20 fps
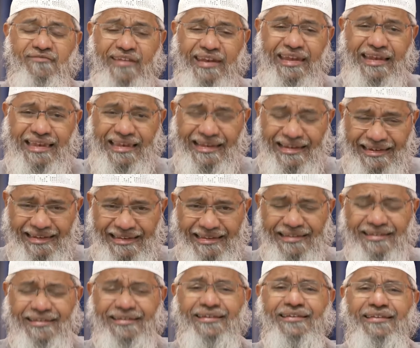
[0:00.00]
very clearly
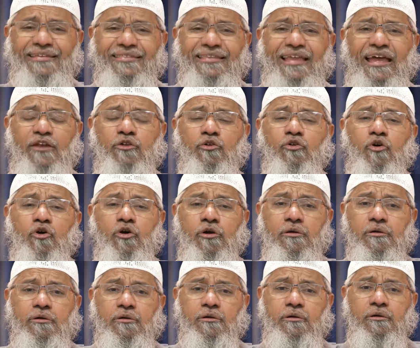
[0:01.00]
that you
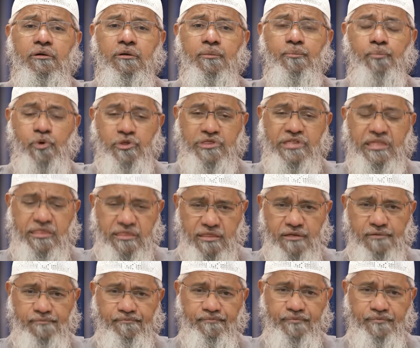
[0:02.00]
don't possess